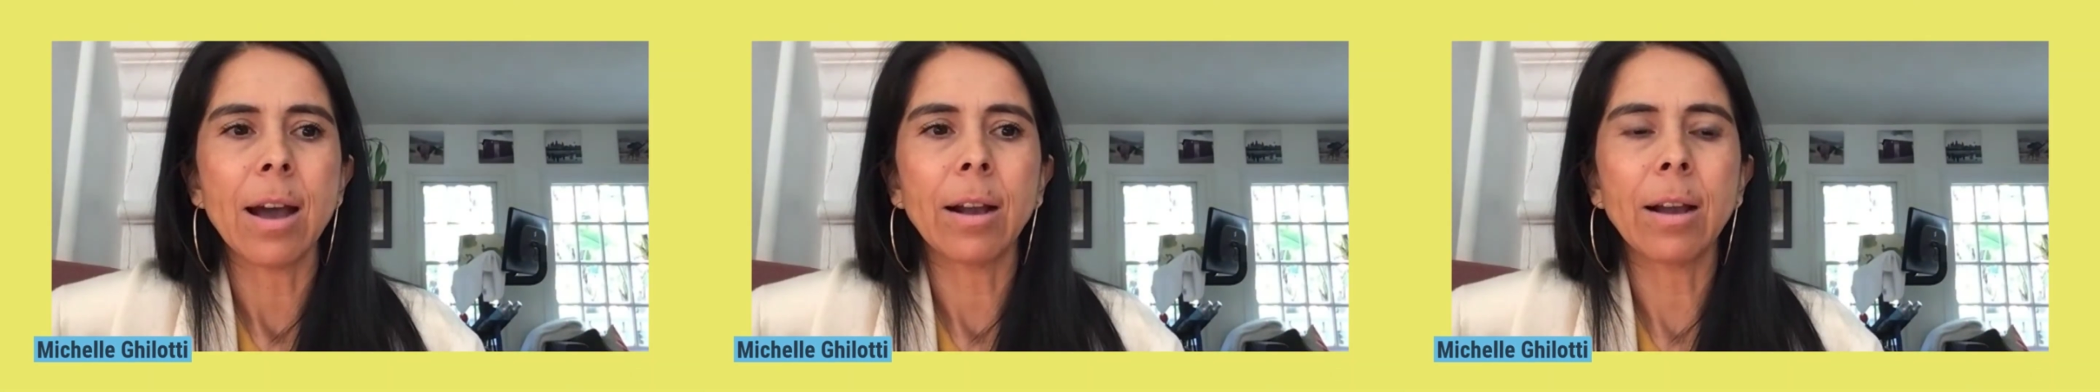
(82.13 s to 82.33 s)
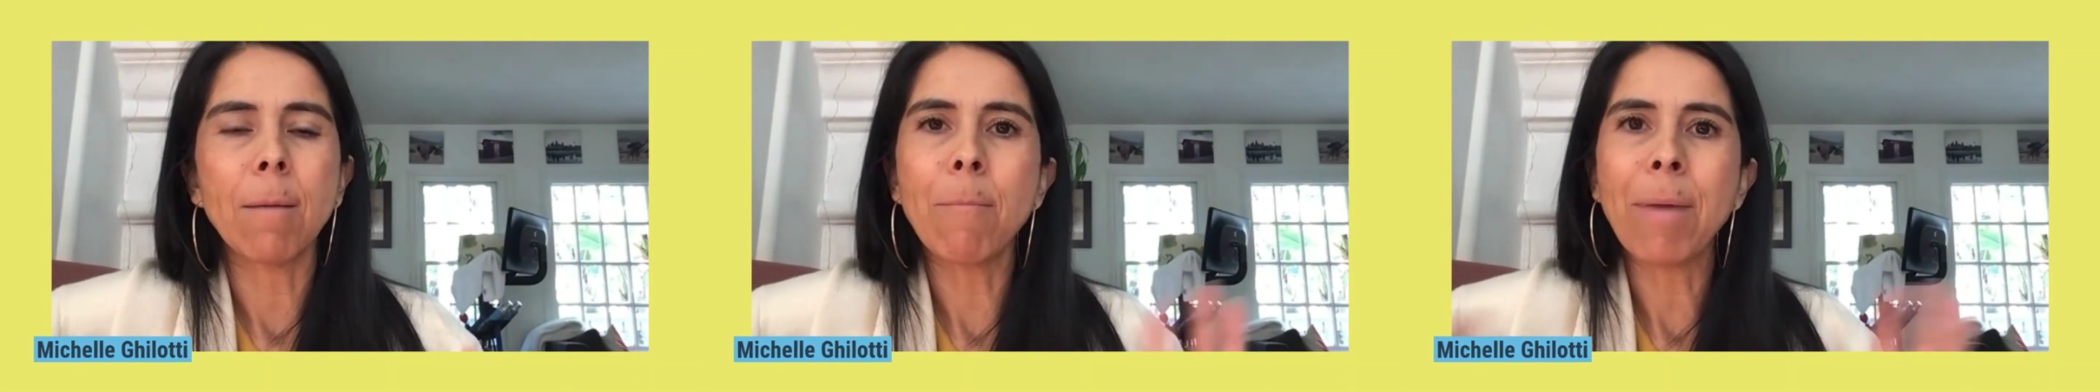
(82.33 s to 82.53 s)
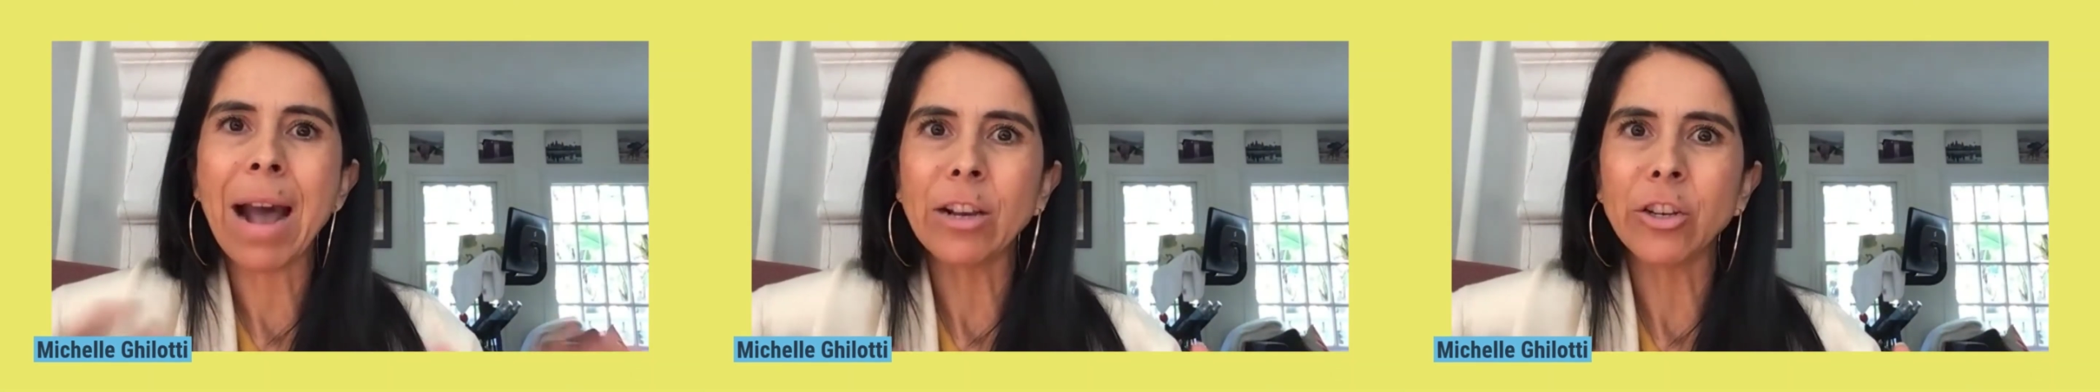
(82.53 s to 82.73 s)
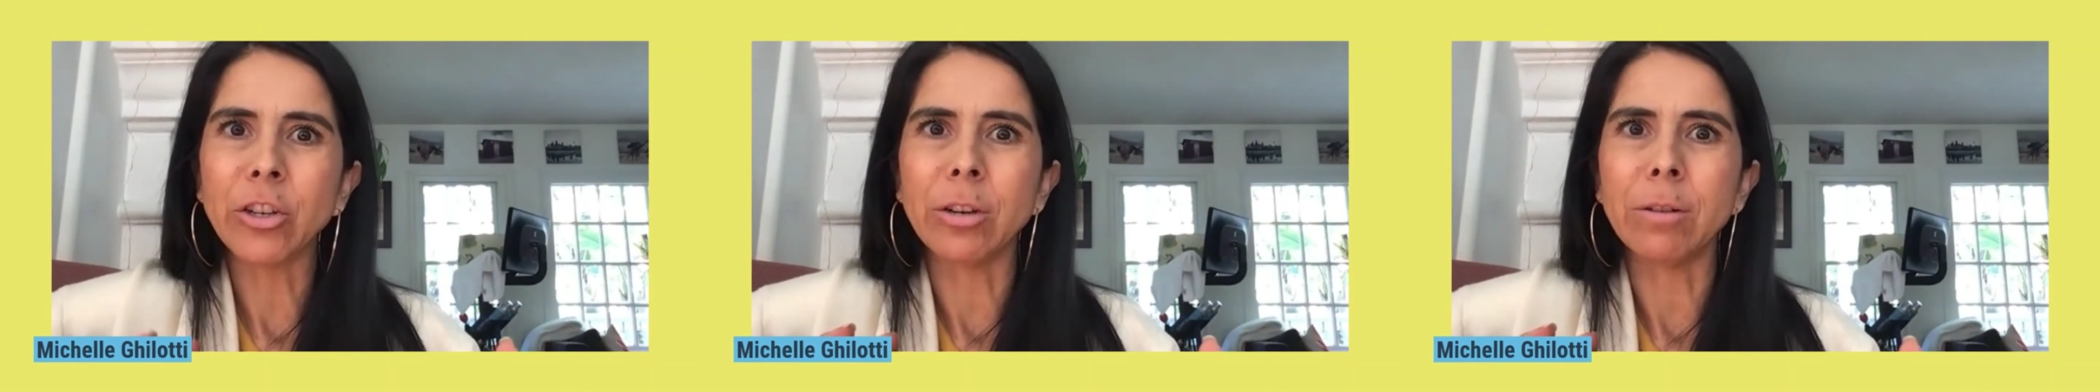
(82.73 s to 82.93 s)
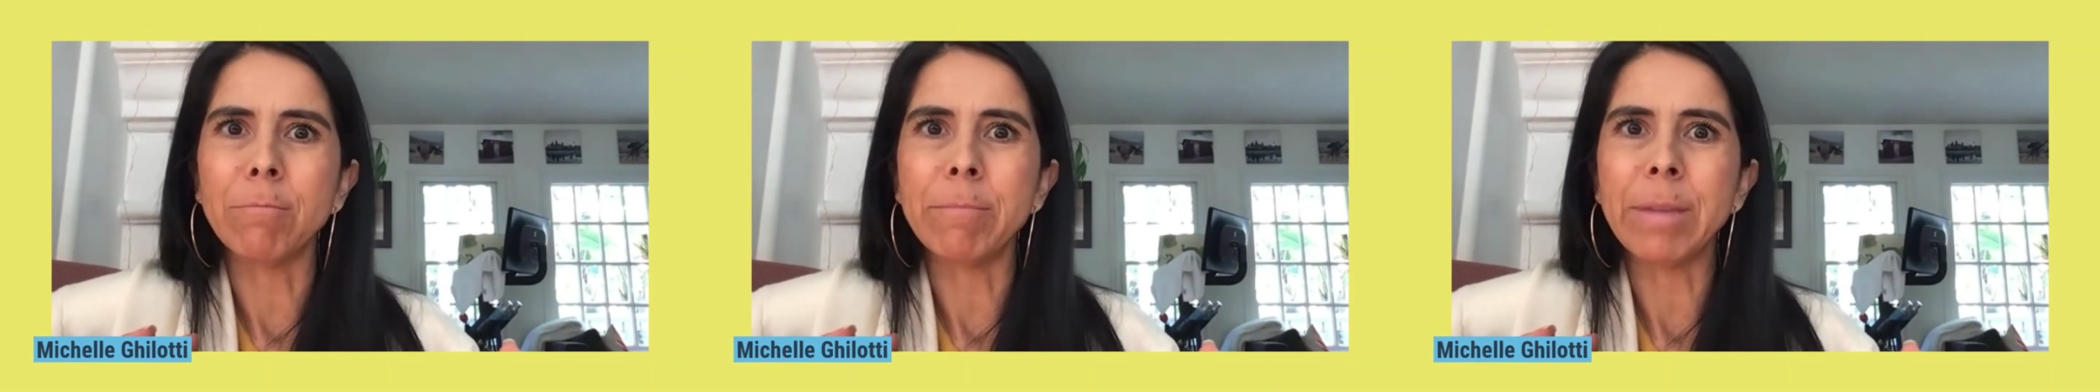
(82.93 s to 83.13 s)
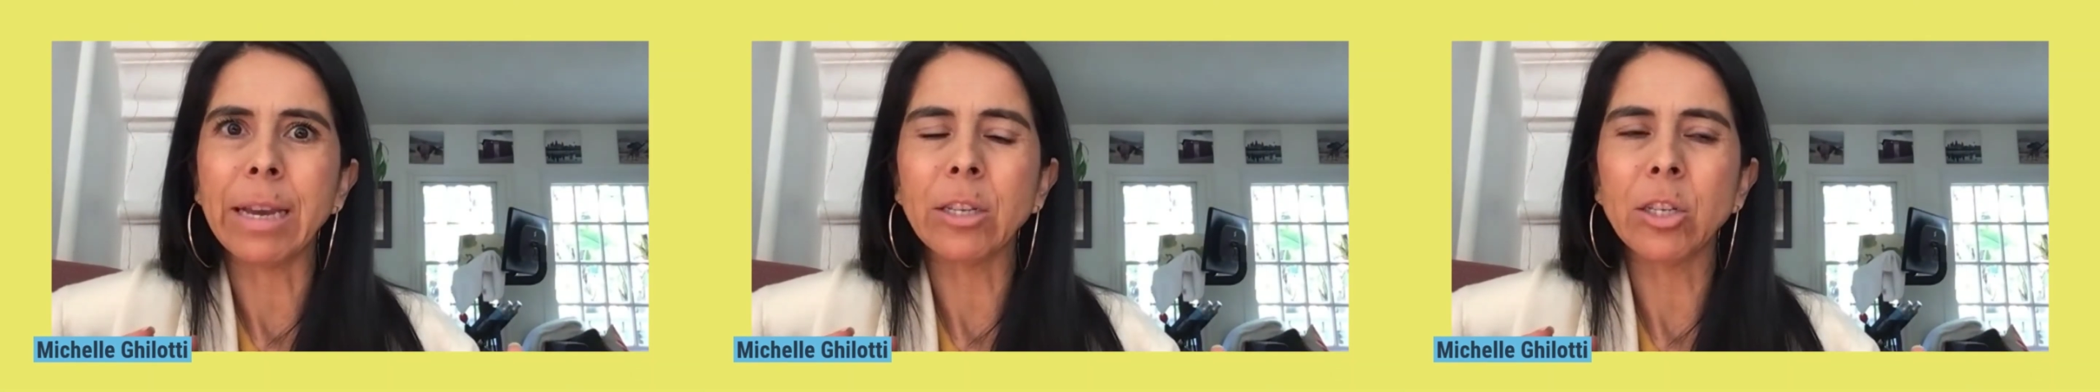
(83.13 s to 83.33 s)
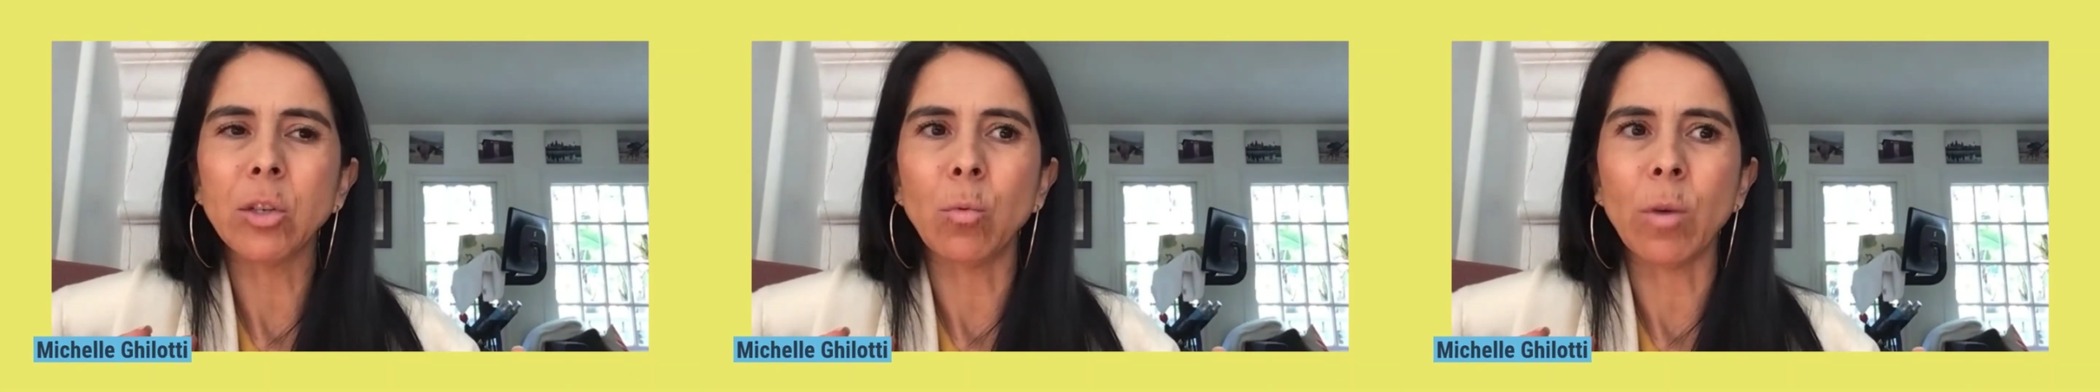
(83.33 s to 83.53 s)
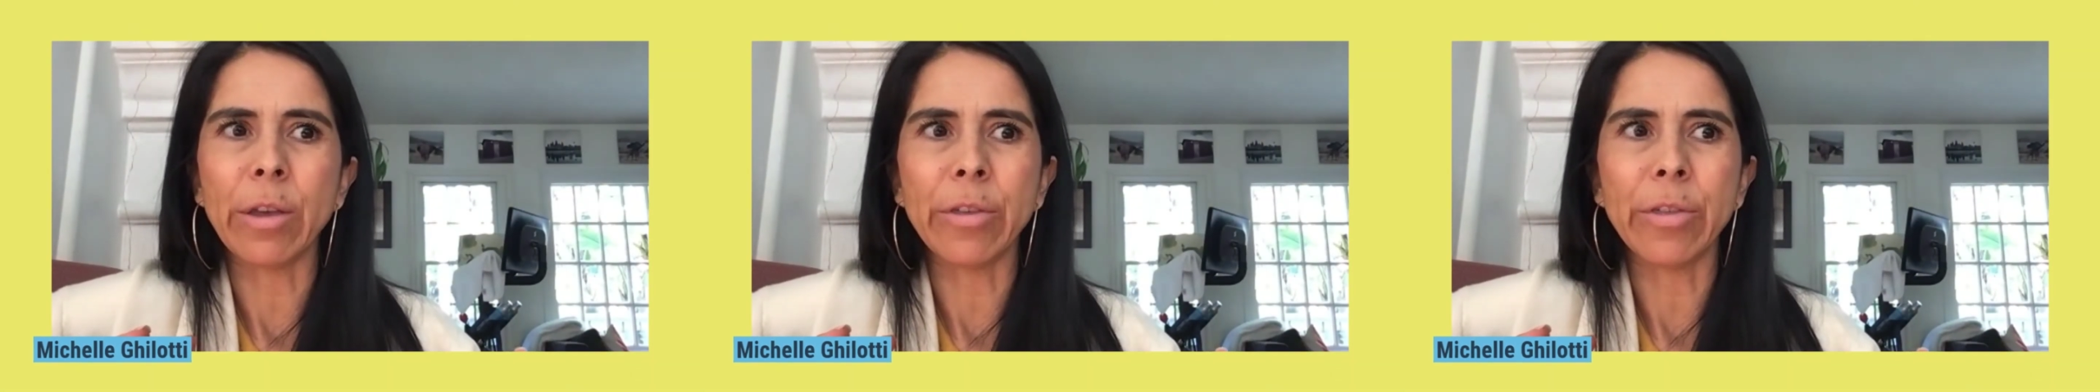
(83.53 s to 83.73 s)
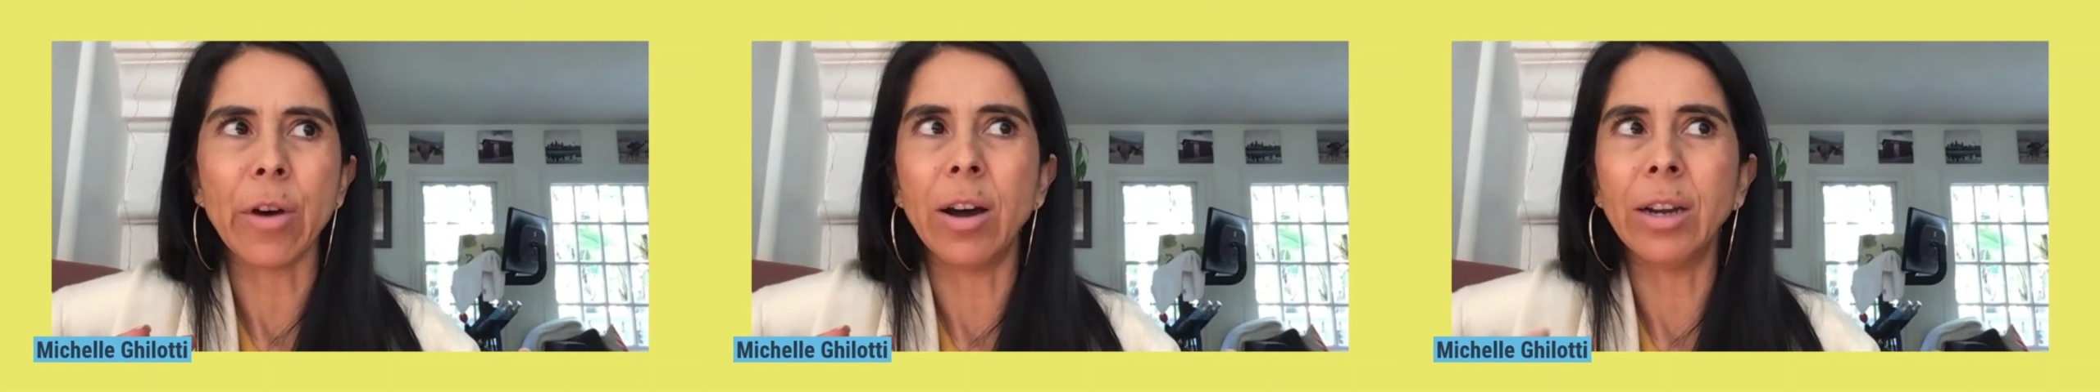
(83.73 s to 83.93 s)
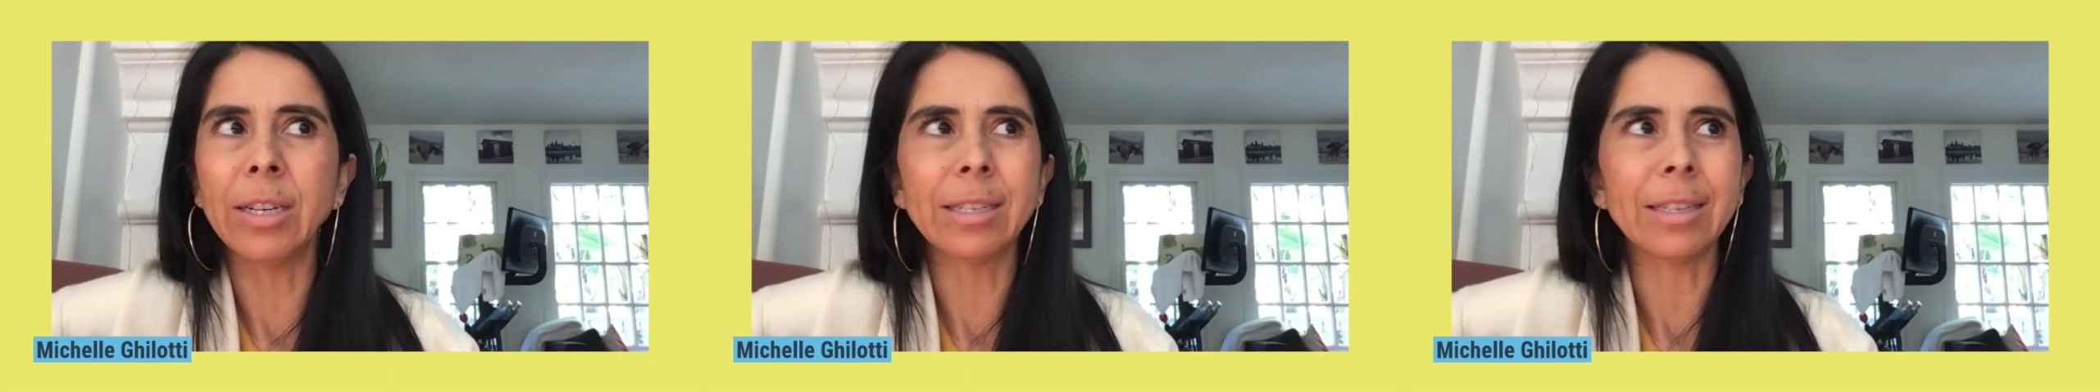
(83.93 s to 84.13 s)
compassion mixed with,
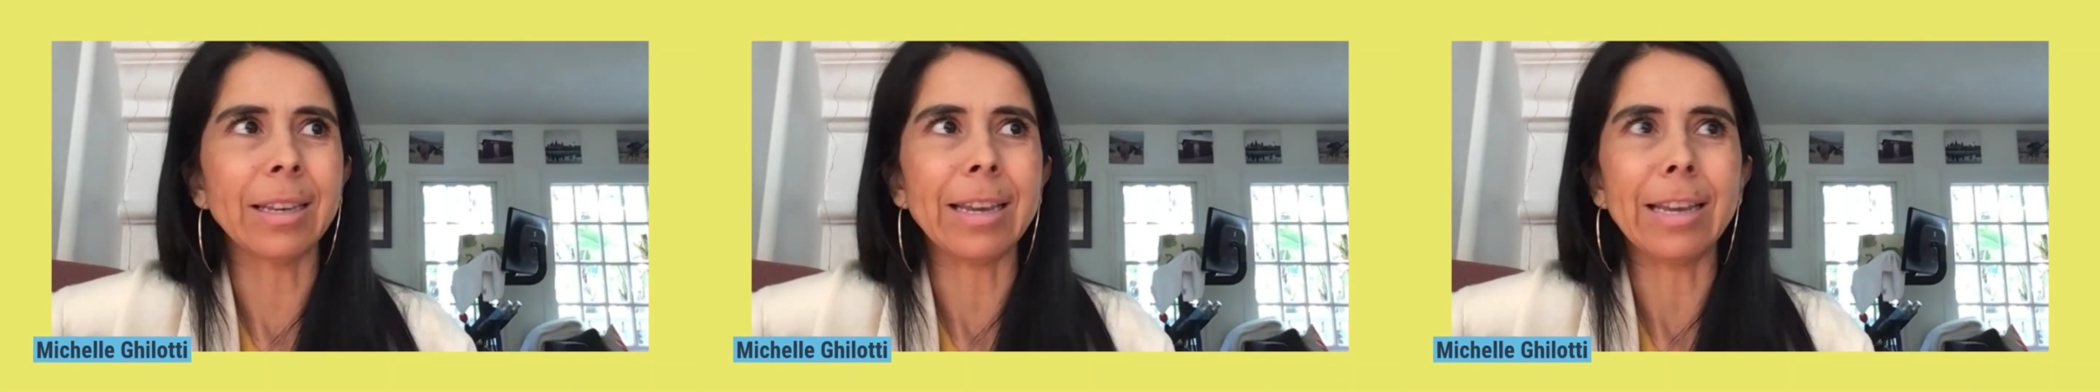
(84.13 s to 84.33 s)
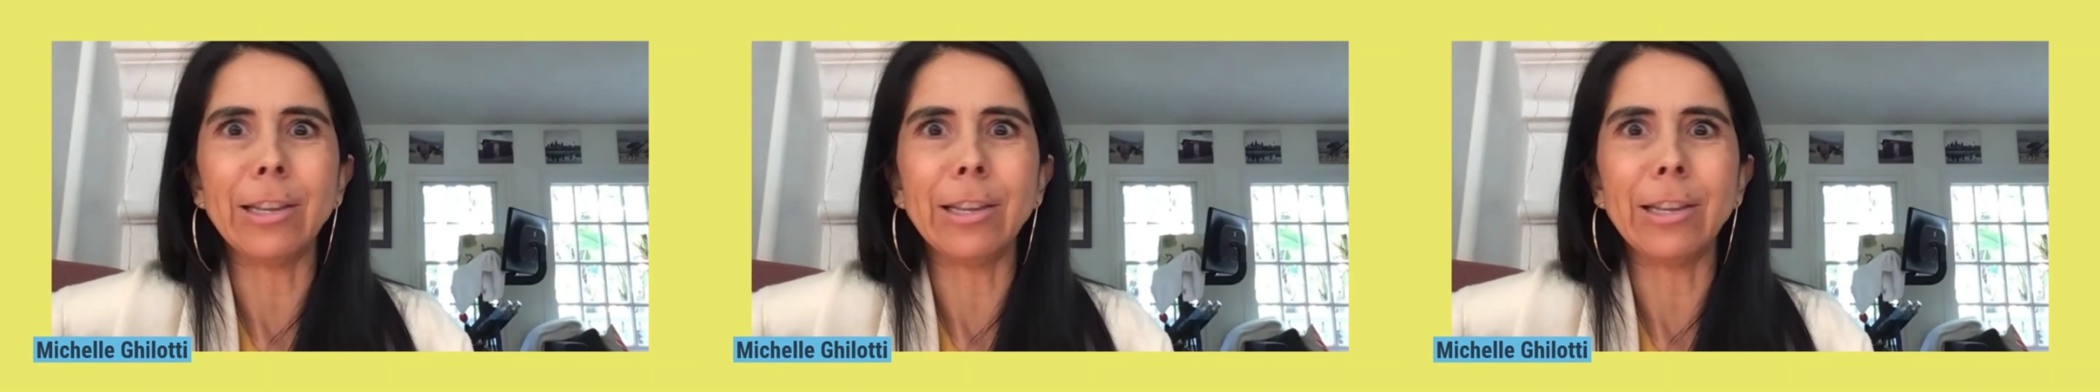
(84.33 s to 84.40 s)
honestly,